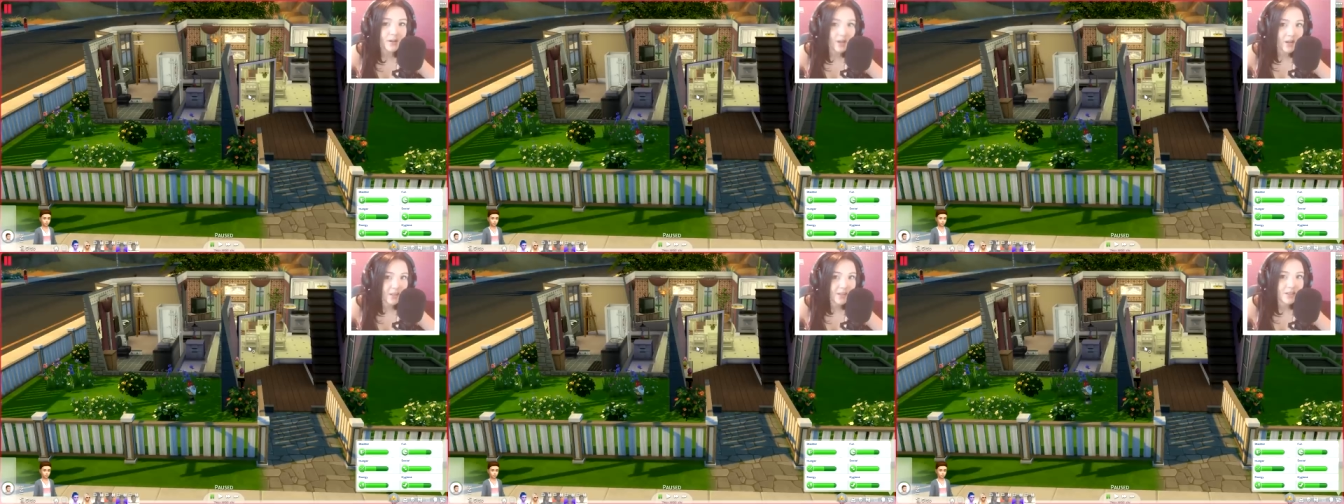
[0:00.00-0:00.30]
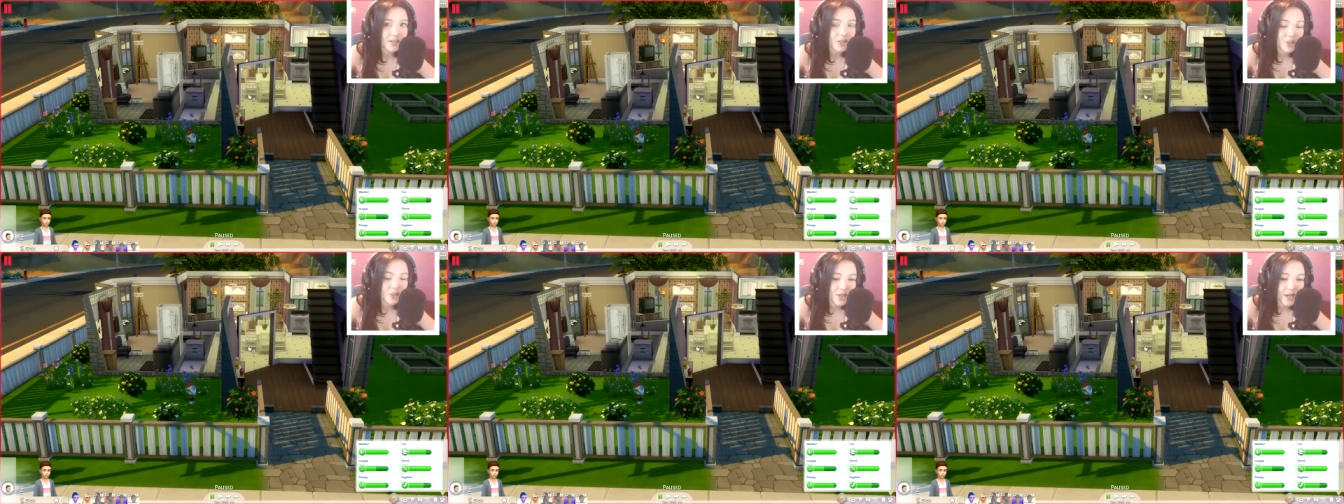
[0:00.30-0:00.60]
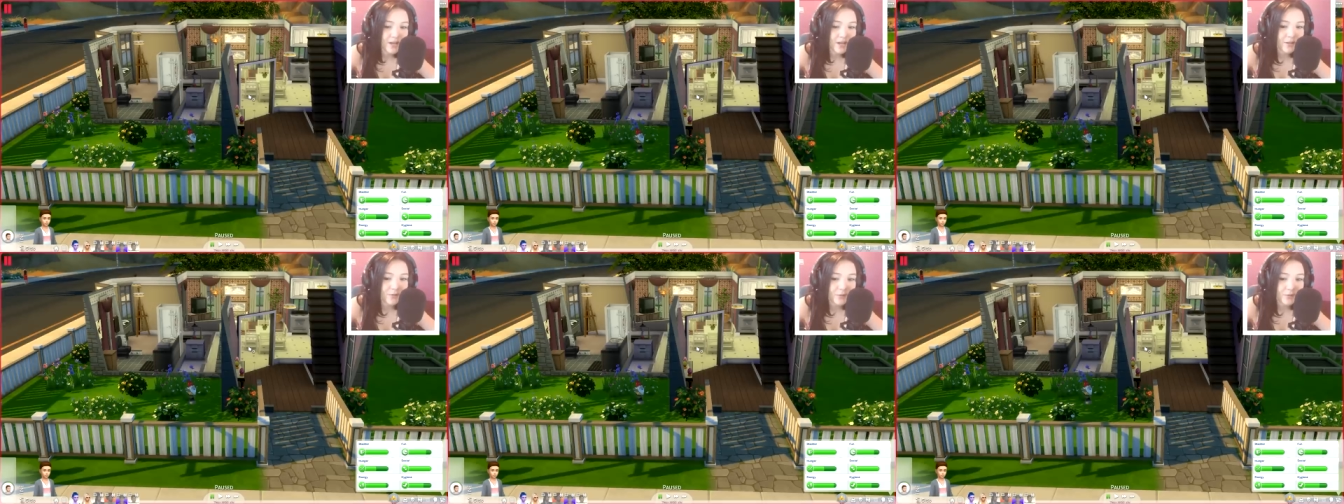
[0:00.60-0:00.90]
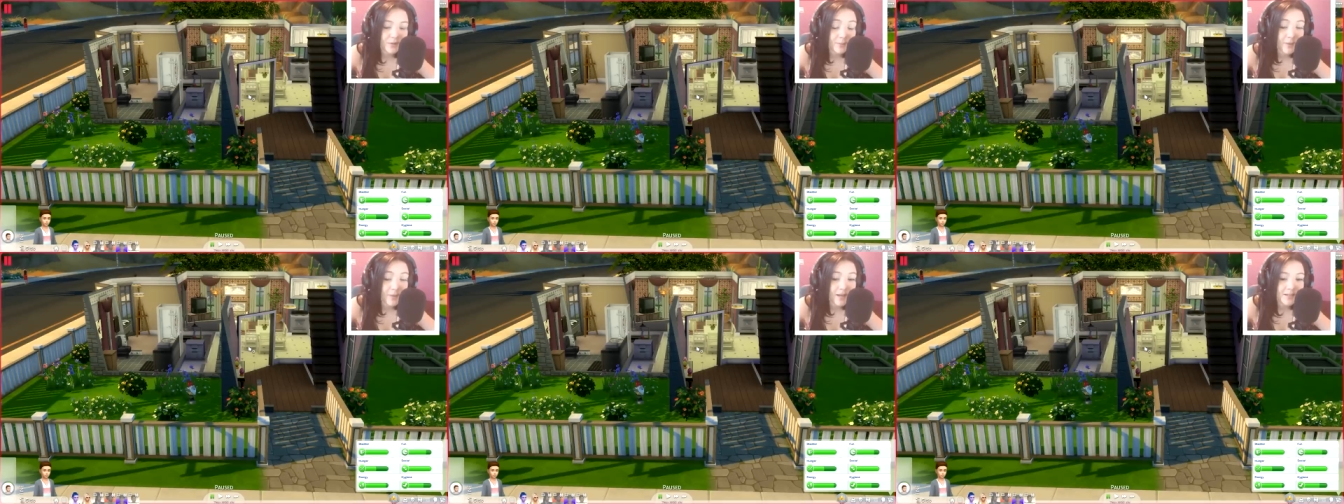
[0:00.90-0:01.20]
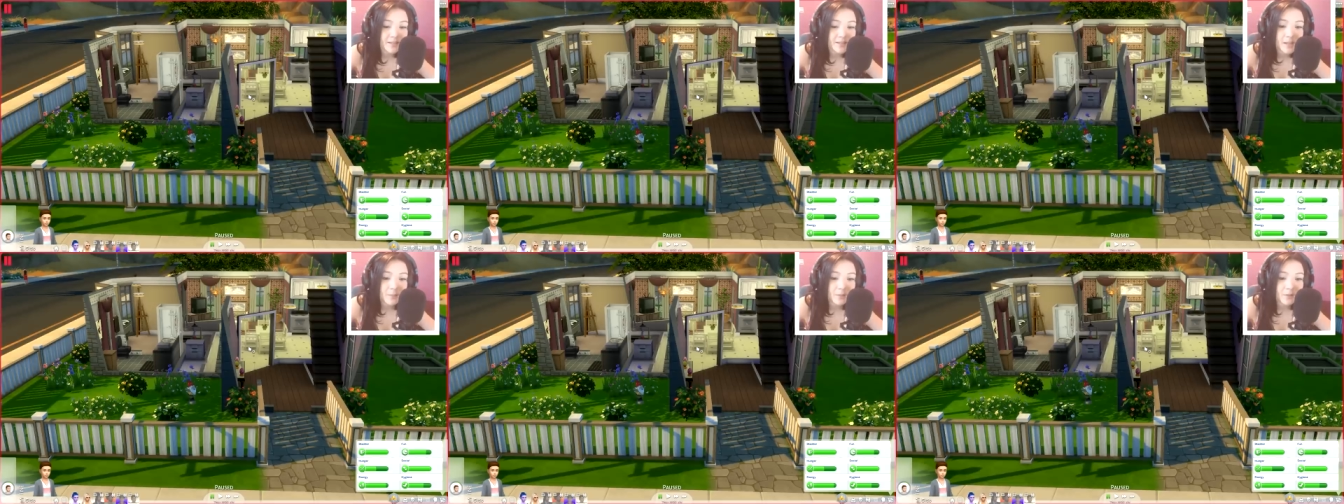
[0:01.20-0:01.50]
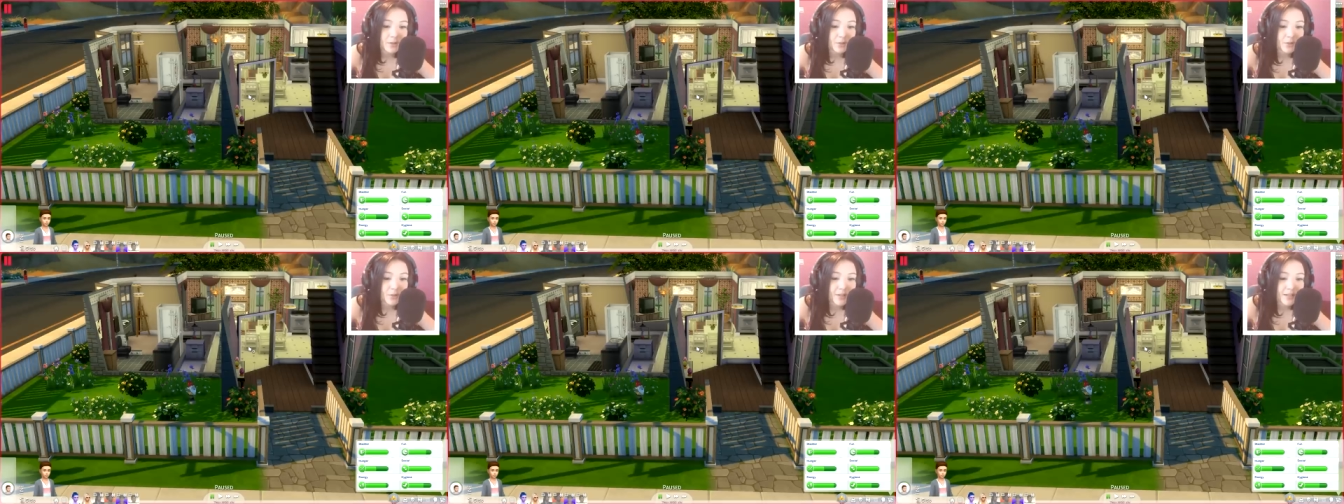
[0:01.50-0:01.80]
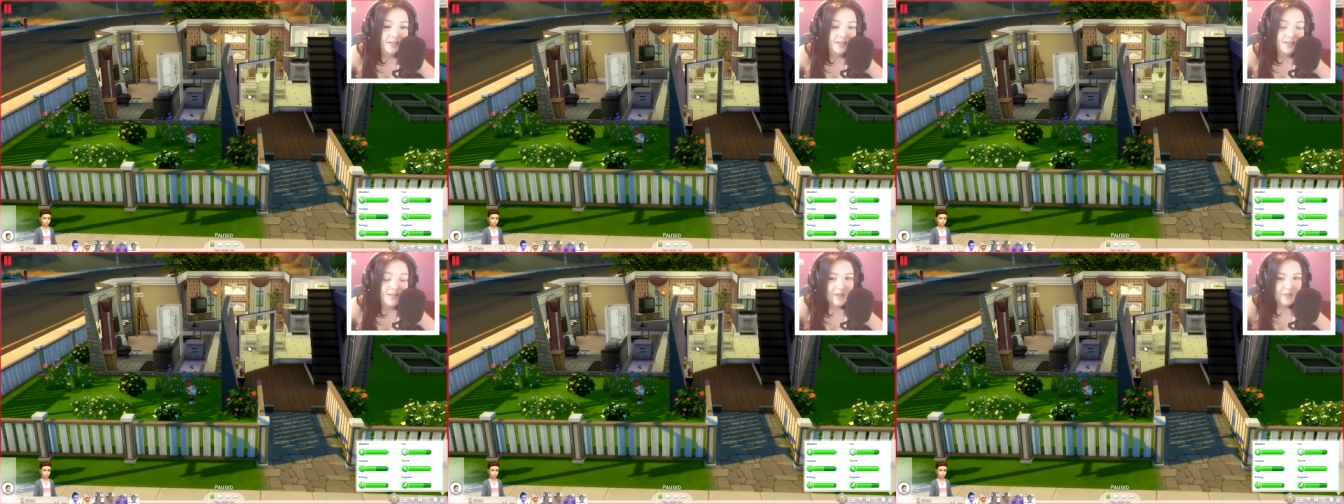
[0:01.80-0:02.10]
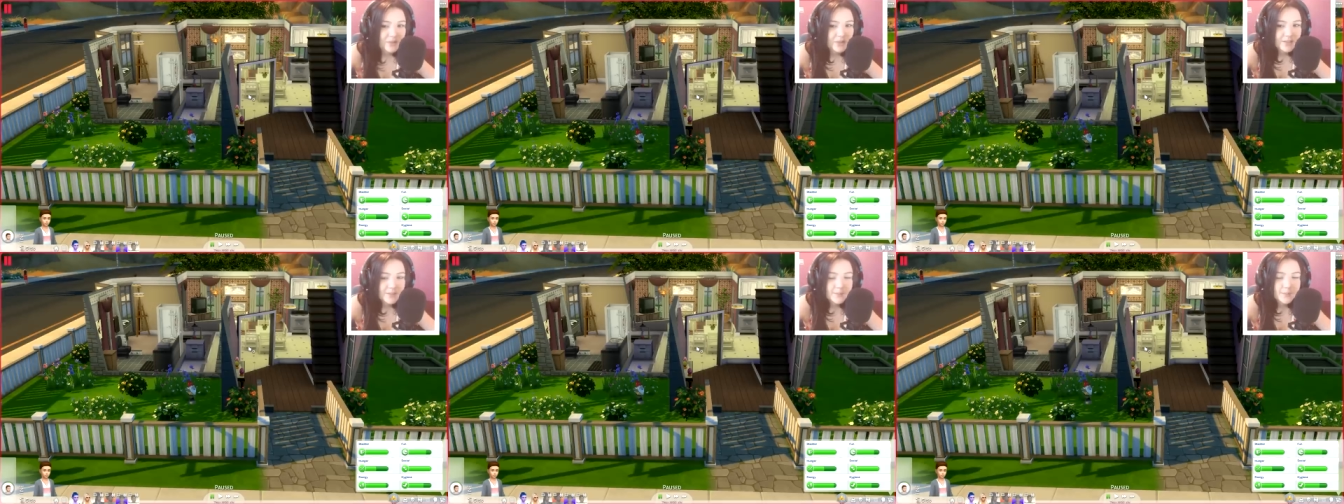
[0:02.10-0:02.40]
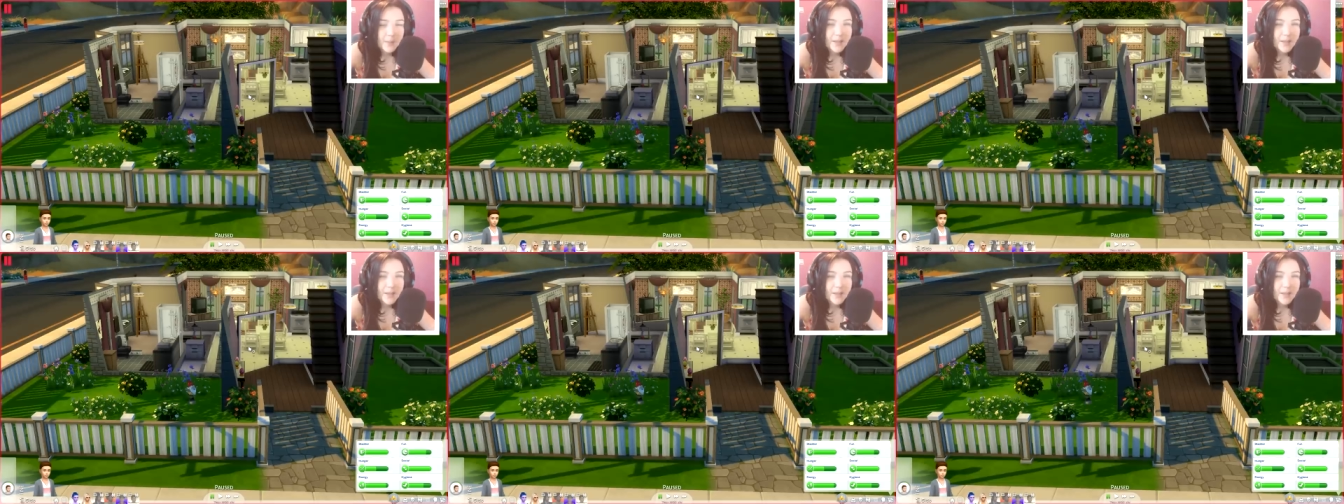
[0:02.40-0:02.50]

on this channel for the past couple of weeks. I've just